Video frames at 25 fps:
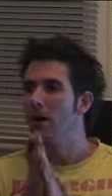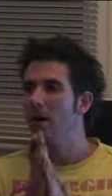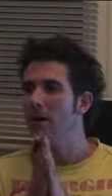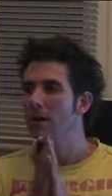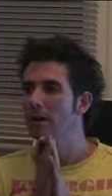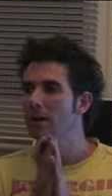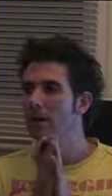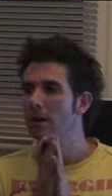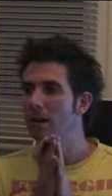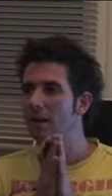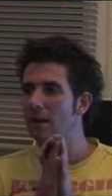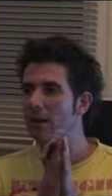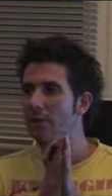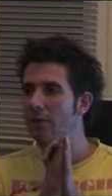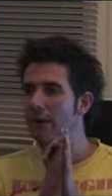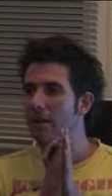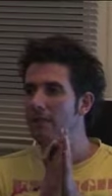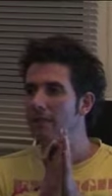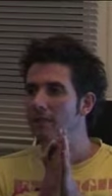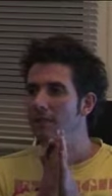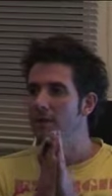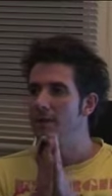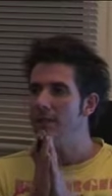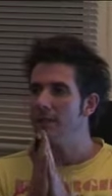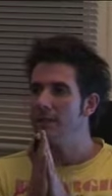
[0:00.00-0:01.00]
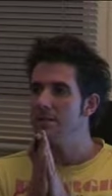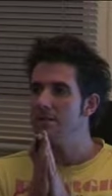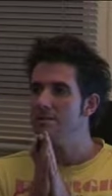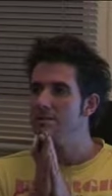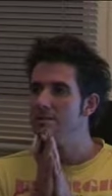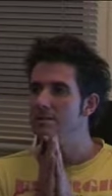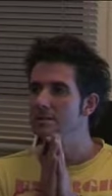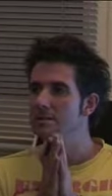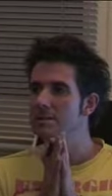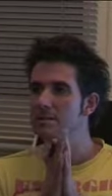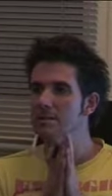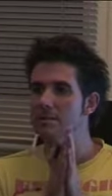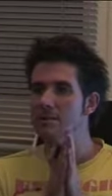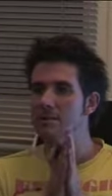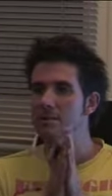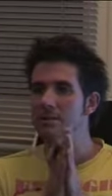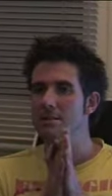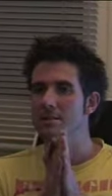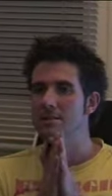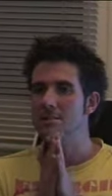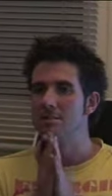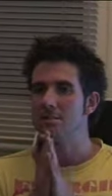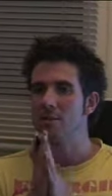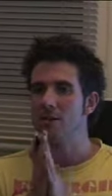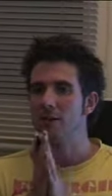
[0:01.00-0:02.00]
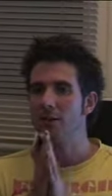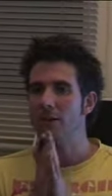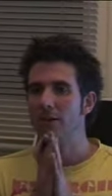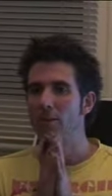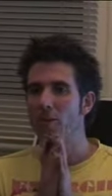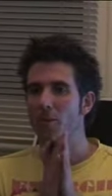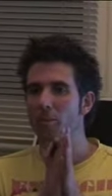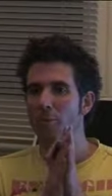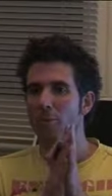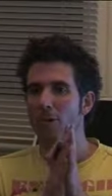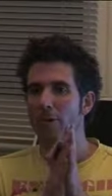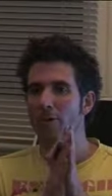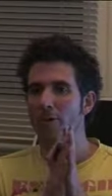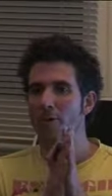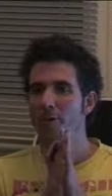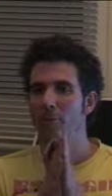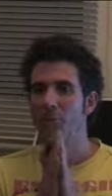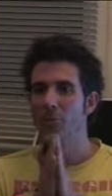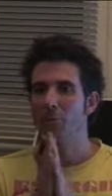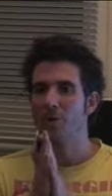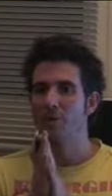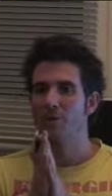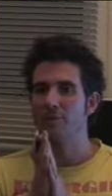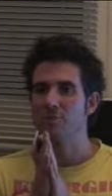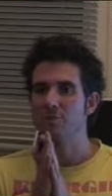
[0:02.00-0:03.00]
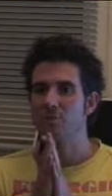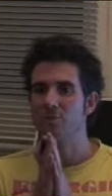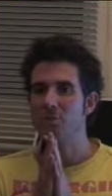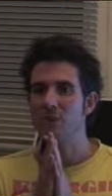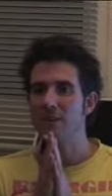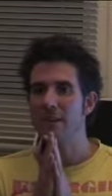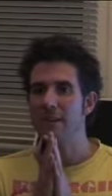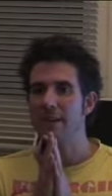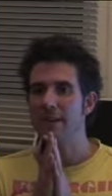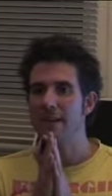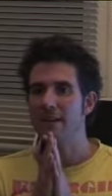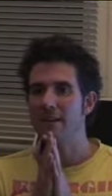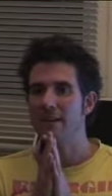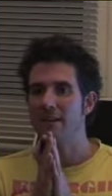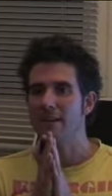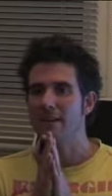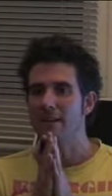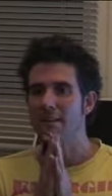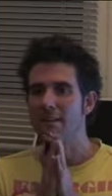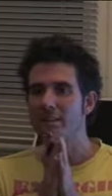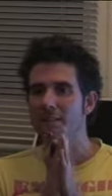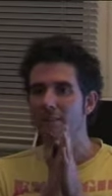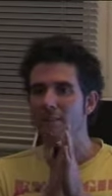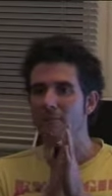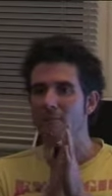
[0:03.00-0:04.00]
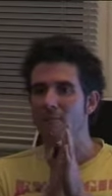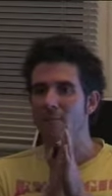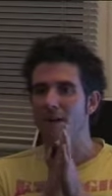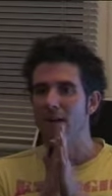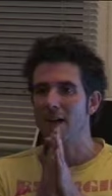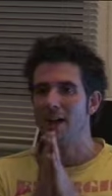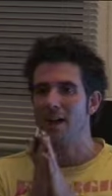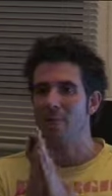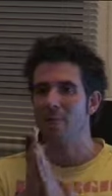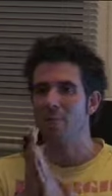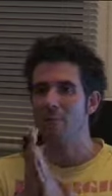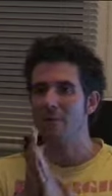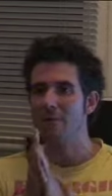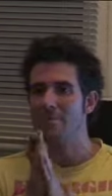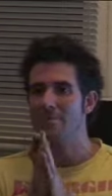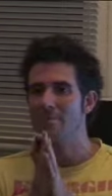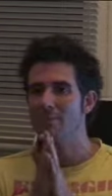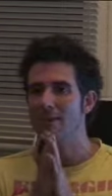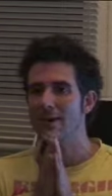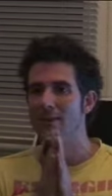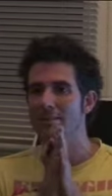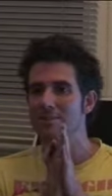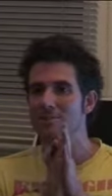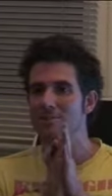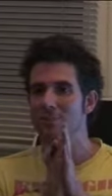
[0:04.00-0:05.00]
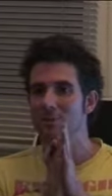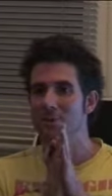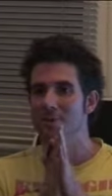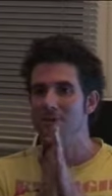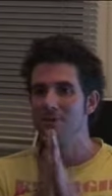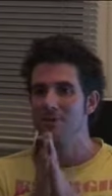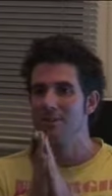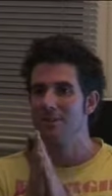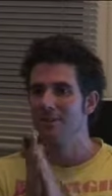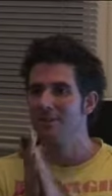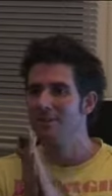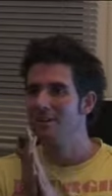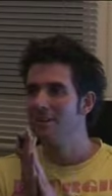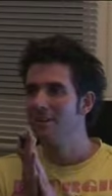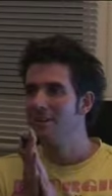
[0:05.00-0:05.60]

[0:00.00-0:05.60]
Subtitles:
I colour graded for years and years and years as an online operator and thought I was brilliant at it, and became best mates with